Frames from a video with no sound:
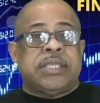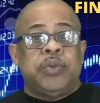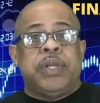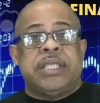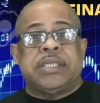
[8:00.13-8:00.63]

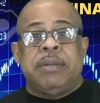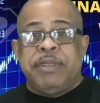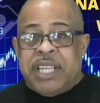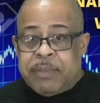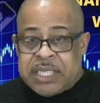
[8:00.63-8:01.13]
do this. Let
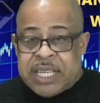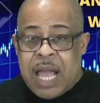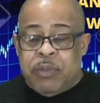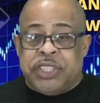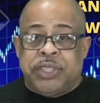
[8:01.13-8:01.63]
me take my
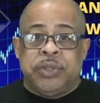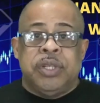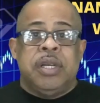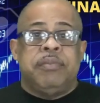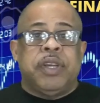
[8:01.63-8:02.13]
time with
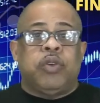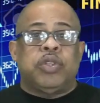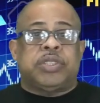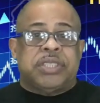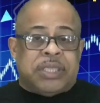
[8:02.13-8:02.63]
you
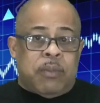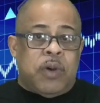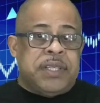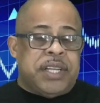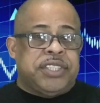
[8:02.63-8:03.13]
because to
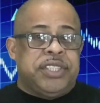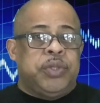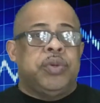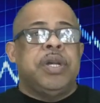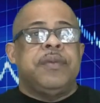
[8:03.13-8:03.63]
someone that is
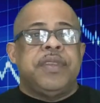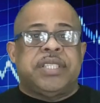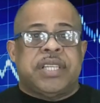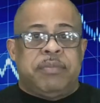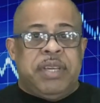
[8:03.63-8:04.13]
new,
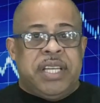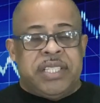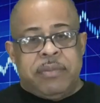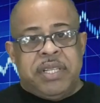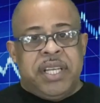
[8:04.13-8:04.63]
this could be
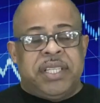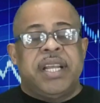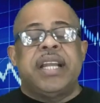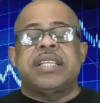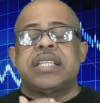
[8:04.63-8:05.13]

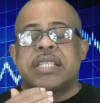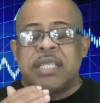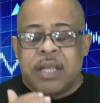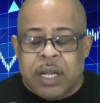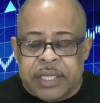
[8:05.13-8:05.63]
intimidating. It is
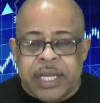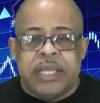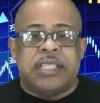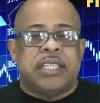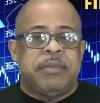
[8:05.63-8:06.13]
not
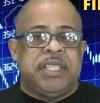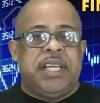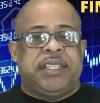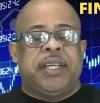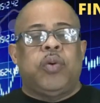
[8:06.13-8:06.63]

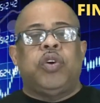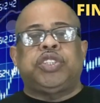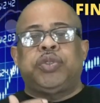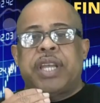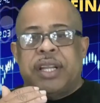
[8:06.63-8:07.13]
intimidating.
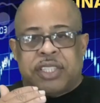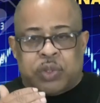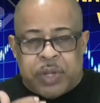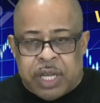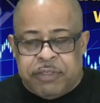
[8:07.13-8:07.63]
Once you get a
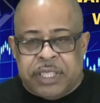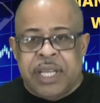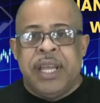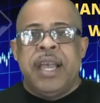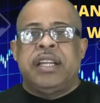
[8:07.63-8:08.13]
swing of it
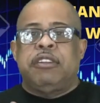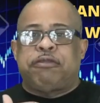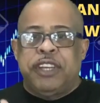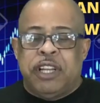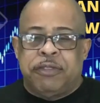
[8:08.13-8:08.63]
and a
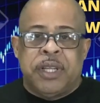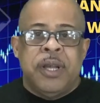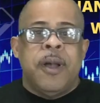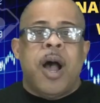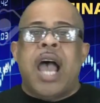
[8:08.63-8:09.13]
feel of it,
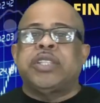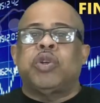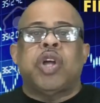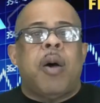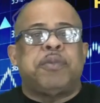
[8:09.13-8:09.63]
I
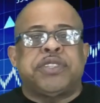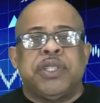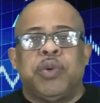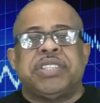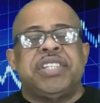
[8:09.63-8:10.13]
thought
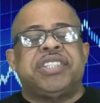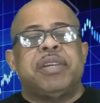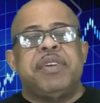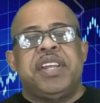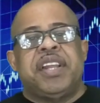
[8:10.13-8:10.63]
option was
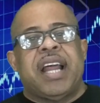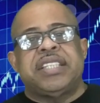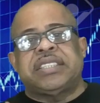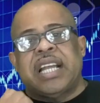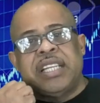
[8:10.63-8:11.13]
intimidating. I
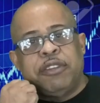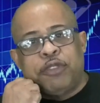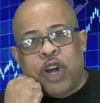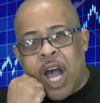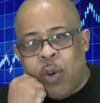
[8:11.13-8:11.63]
sat there
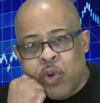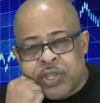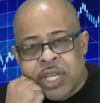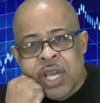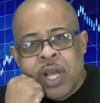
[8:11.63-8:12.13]
for
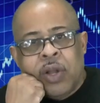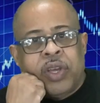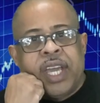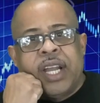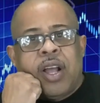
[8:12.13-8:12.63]
hours
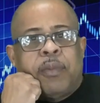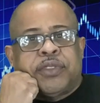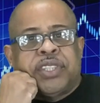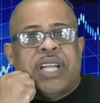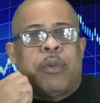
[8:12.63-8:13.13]
looking at
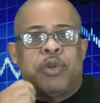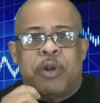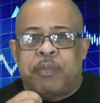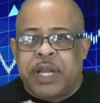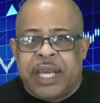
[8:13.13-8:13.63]
option. I would
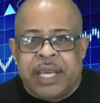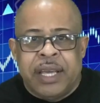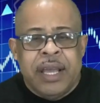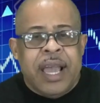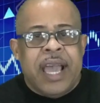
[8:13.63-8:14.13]

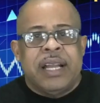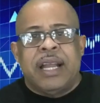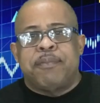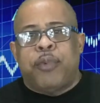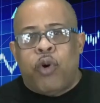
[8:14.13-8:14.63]
replay and,
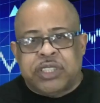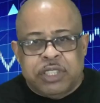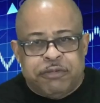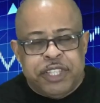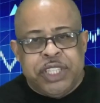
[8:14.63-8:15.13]
and pause
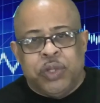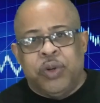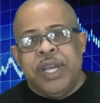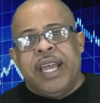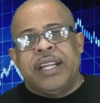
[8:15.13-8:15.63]
the
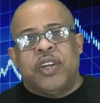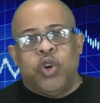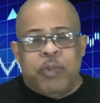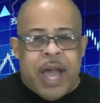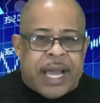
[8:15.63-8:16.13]
video and
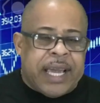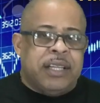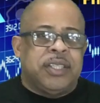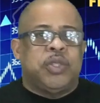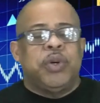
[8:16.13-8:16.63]
go back
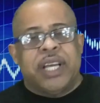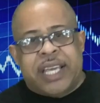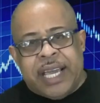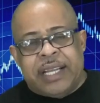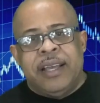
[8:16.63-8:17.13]
and do it
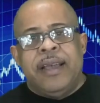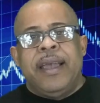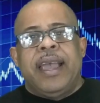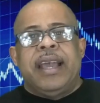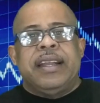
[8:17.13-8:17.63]
again.
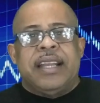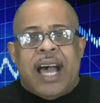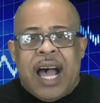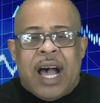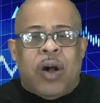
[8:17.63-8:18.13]
And
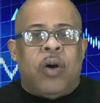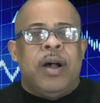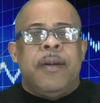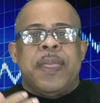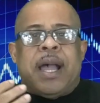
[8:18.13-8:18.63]

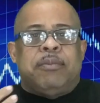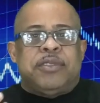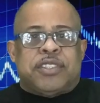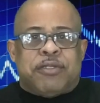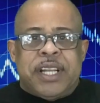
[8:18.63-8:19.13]
now
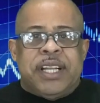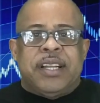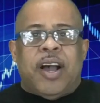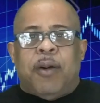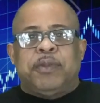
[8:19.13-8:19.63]
I'm
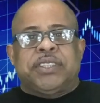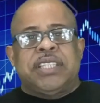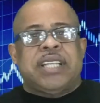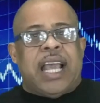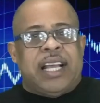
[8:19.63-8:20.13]
trading
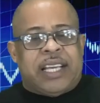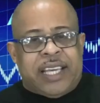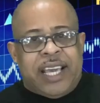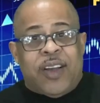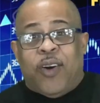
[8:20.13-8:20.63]
options like a
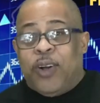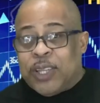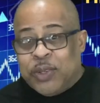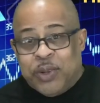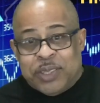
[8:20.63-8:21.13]
king,
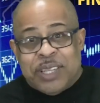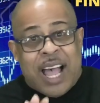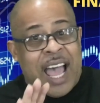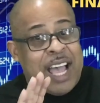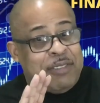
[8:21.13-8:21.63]
although
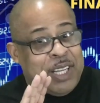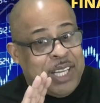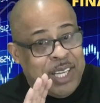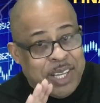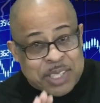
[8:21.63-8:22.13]
I have a
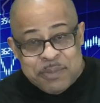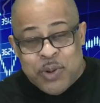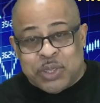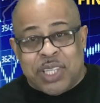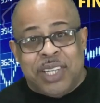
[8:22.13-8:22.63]
lot
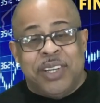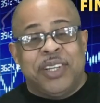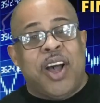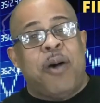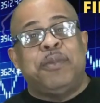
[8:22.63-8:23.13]
more to
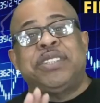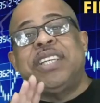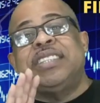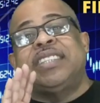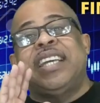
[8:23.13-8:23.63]
learn.
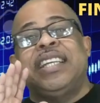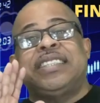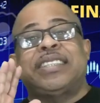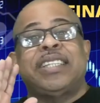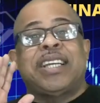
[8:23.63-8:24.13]
Options
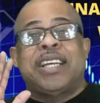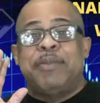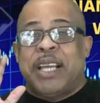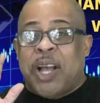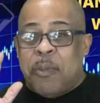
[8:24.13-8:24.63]
is could
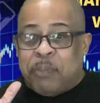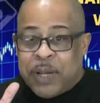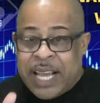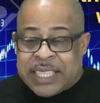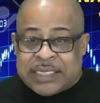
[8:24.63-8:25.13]
be
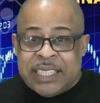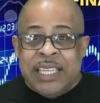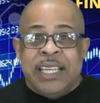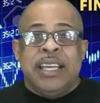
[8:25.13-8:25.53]
complex.